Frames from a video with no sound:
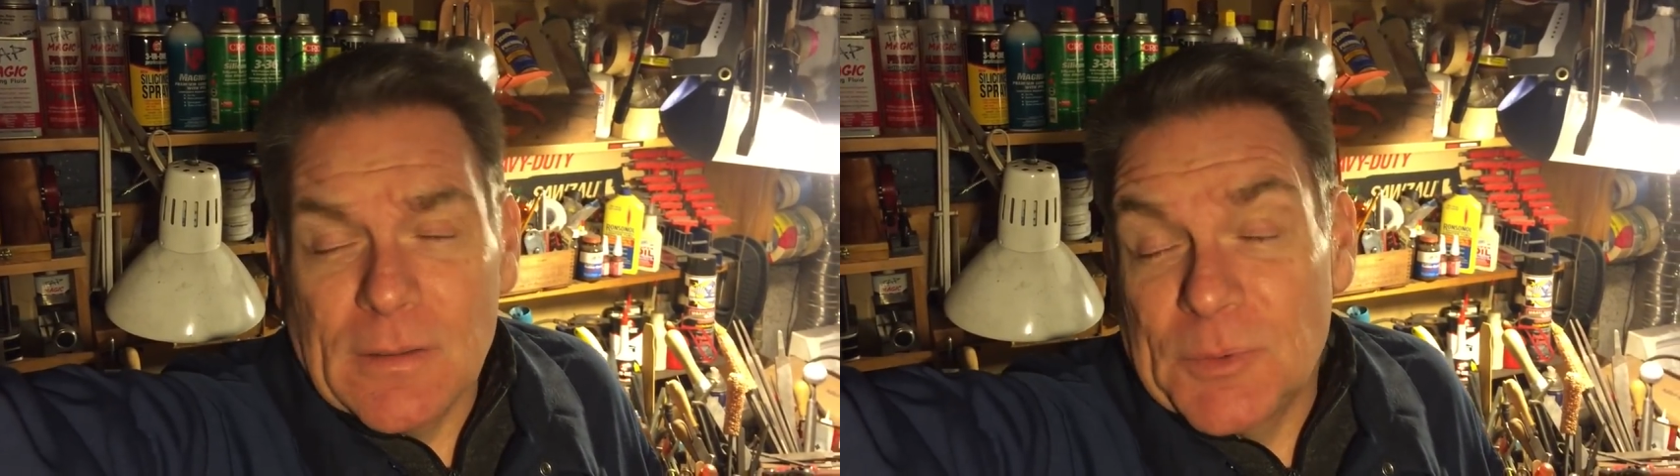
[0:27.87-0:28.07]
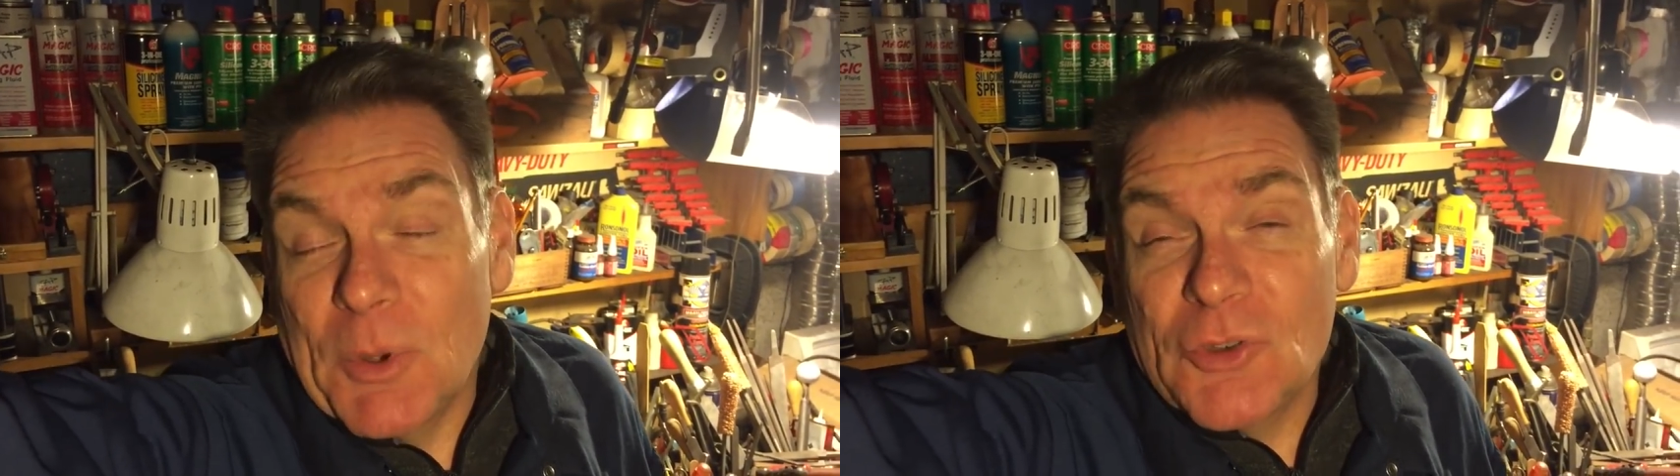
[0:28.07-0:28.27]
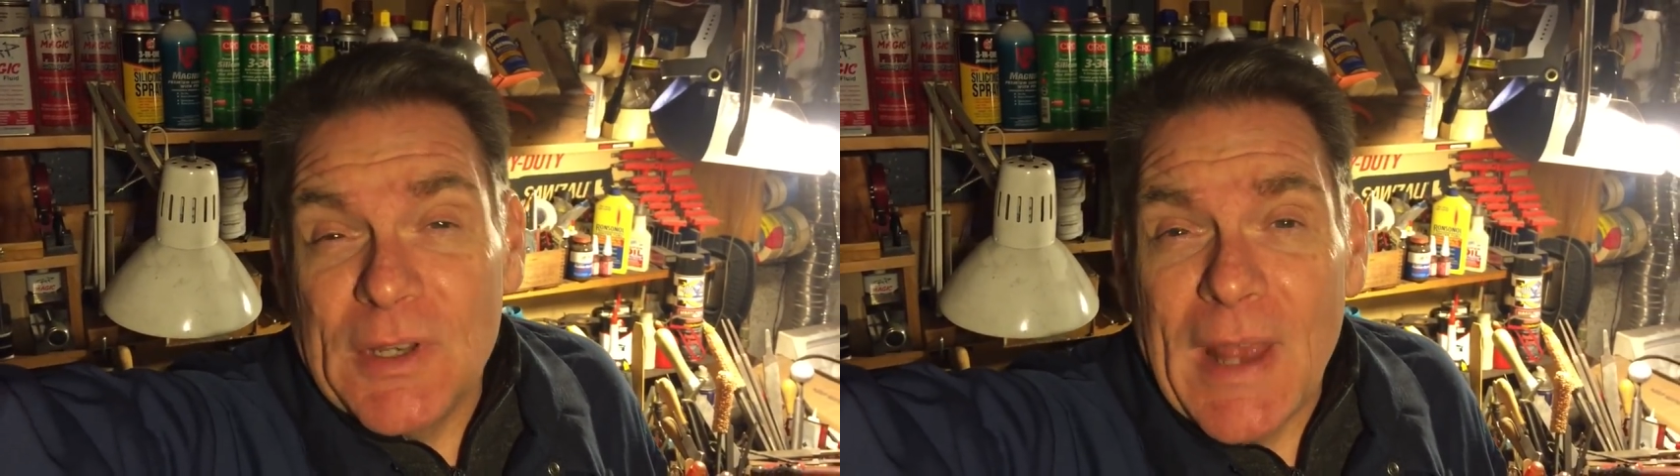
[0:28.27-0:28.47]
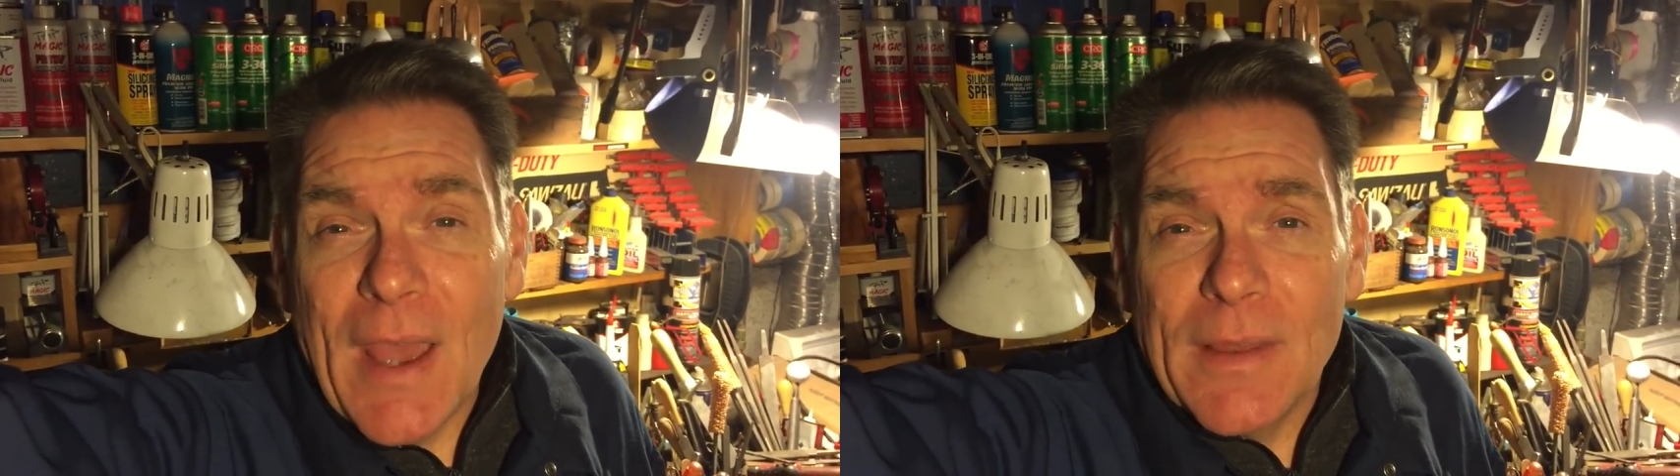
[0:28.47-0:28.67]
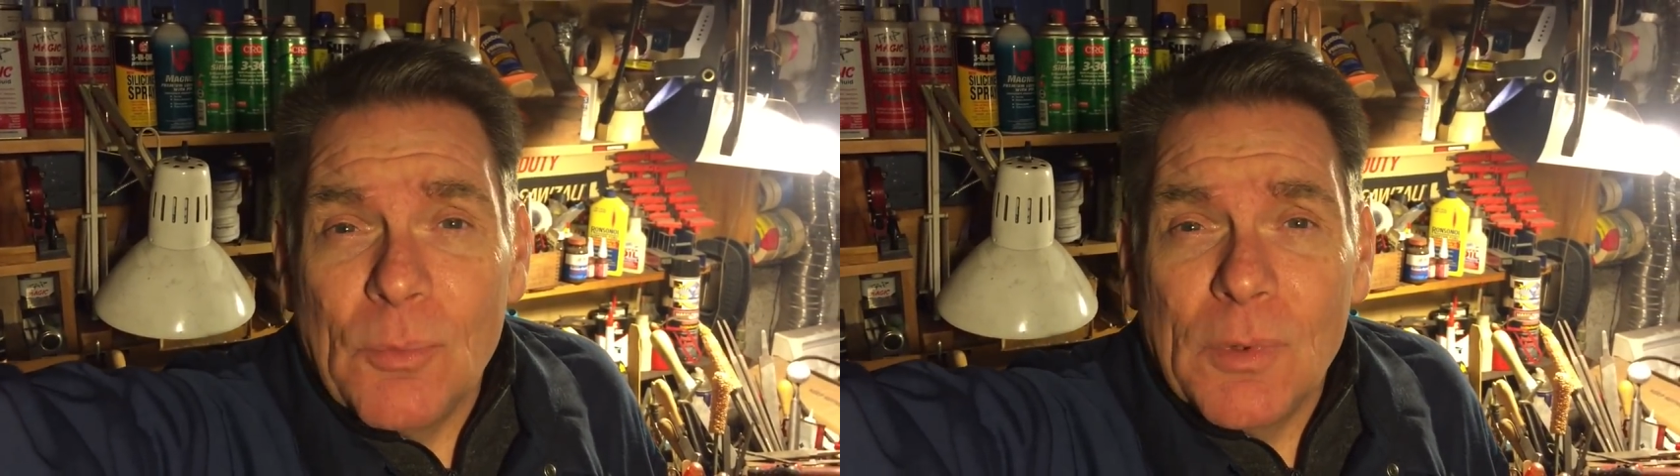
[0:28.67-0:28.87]
especially
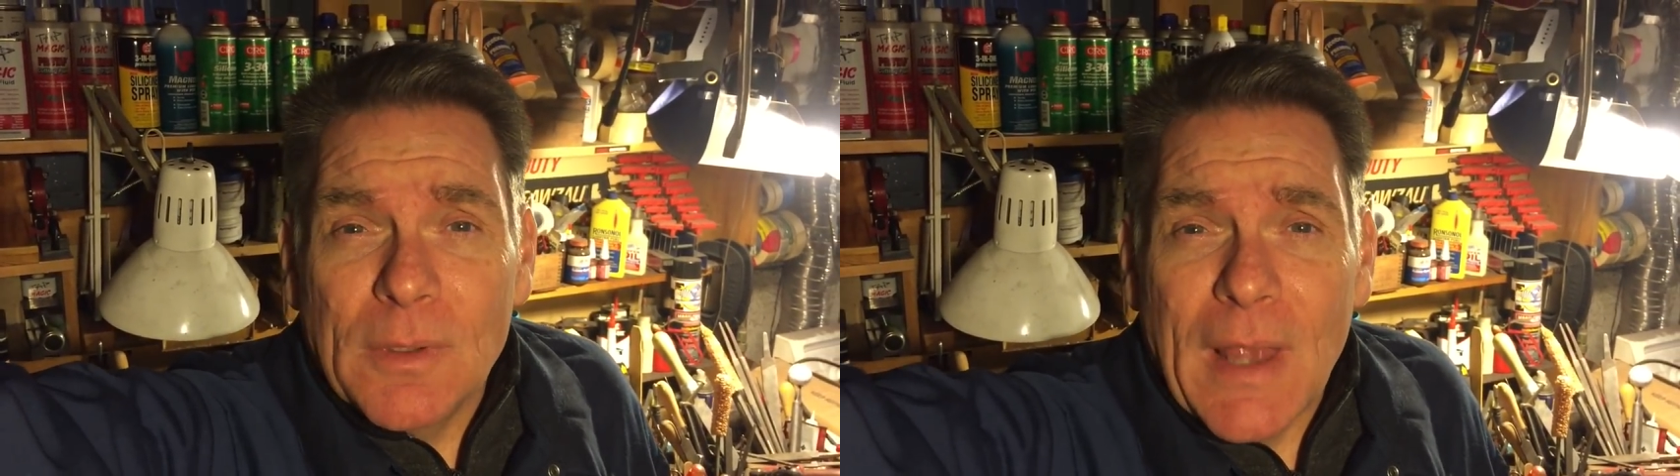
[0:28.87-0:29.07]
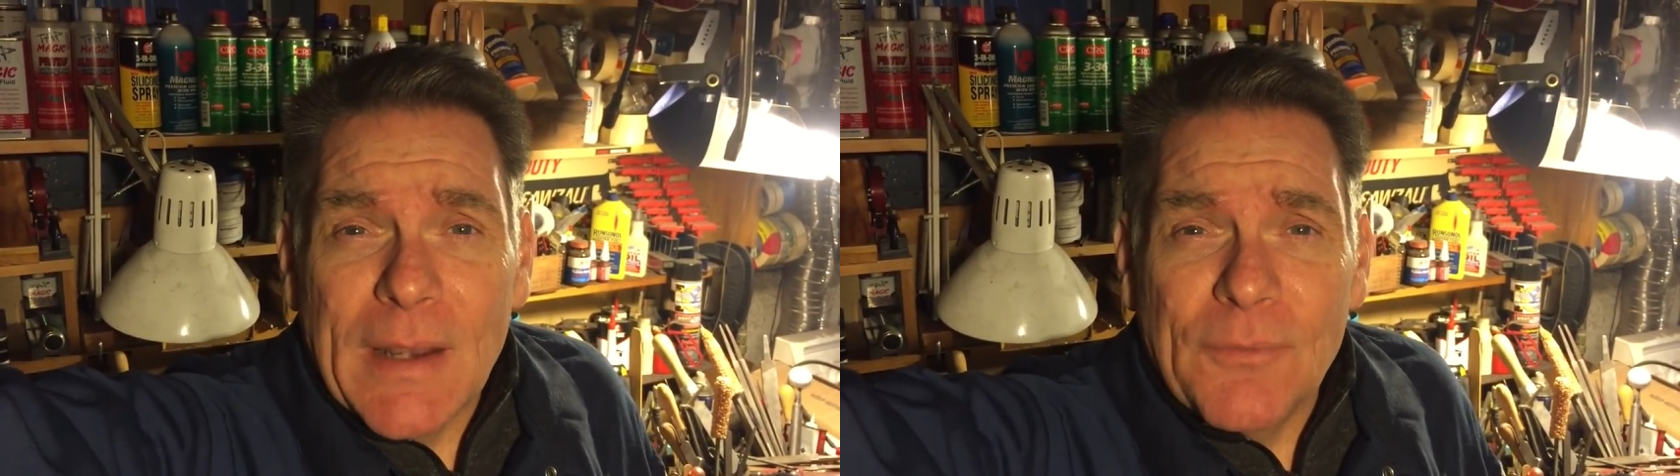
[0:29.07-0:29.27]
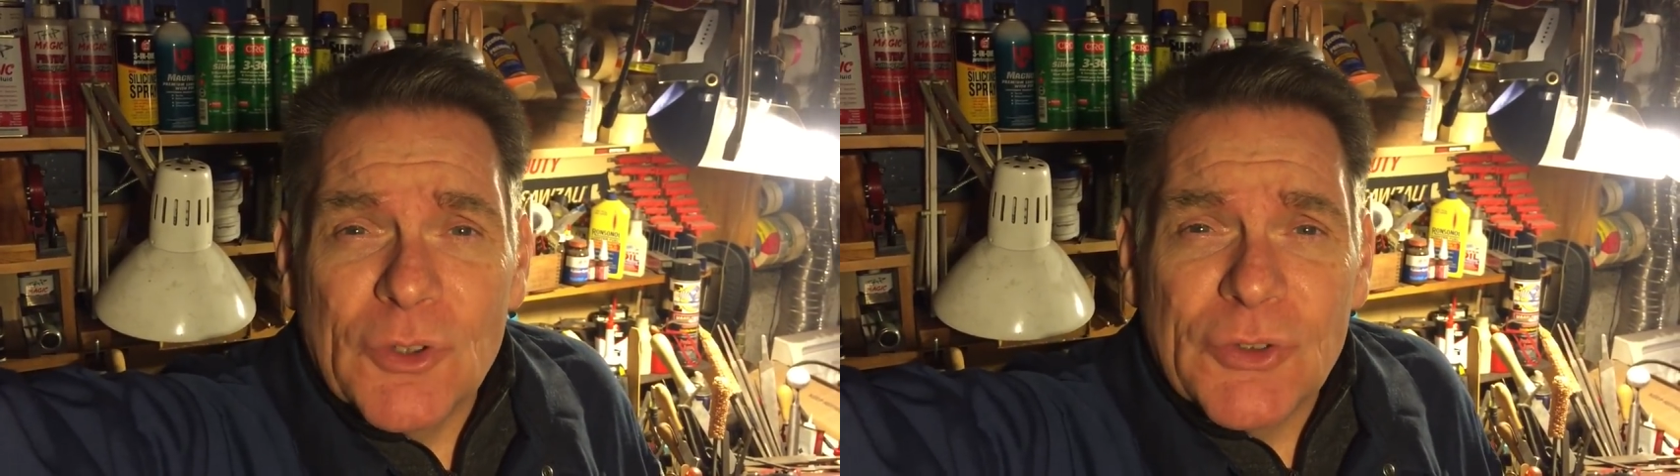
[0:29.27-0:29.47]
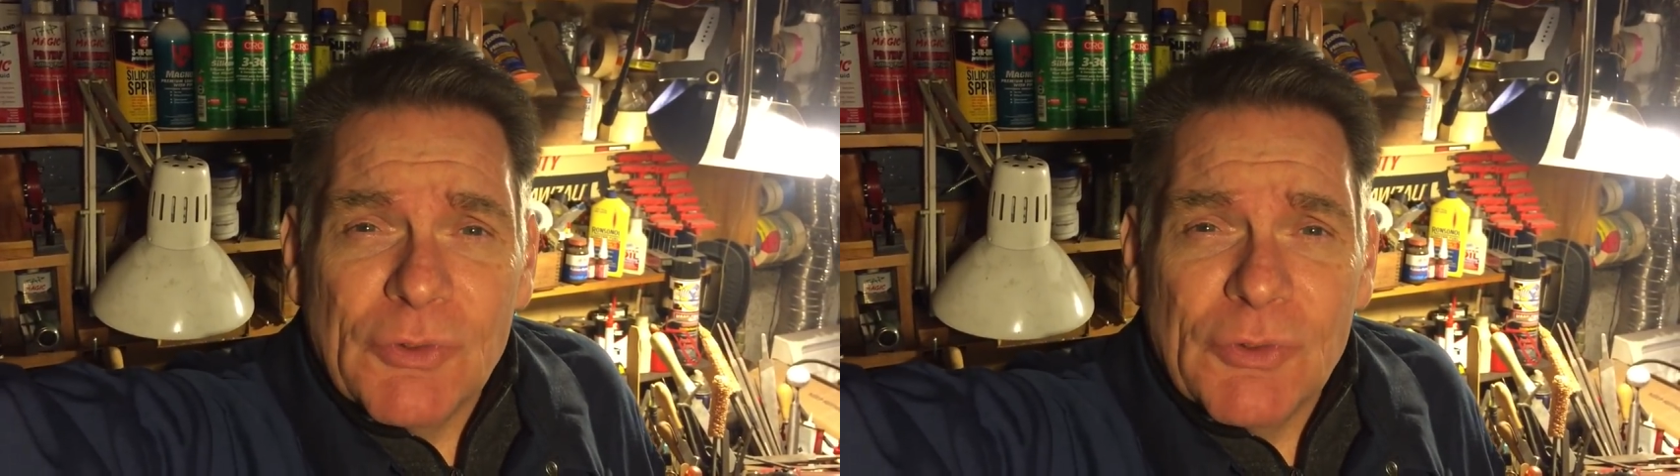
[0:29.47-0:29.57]
now that a lot of us